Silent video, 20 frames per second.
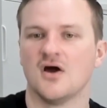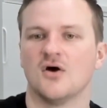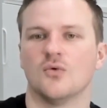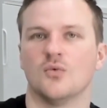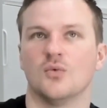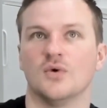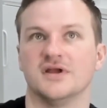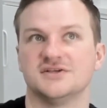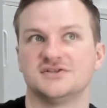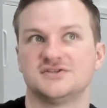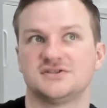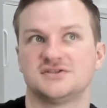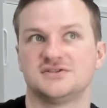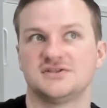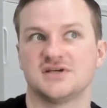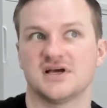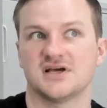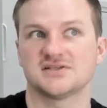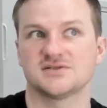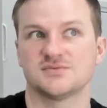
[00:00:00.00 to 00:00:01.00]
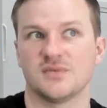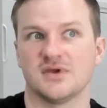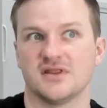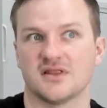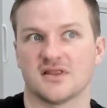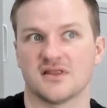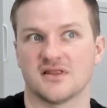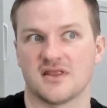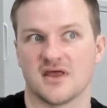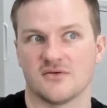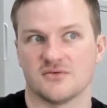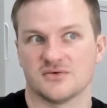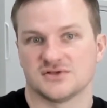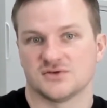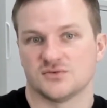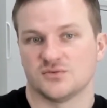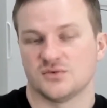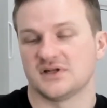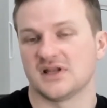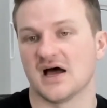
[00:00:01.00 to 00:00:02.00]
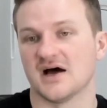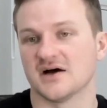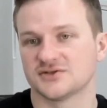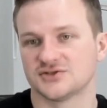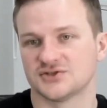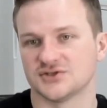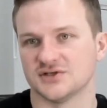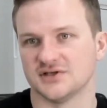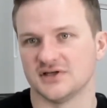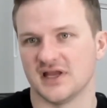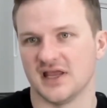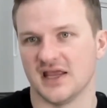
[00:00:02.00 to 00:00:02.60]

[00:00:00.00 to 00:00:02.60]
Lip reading: which just meant that there was a reduction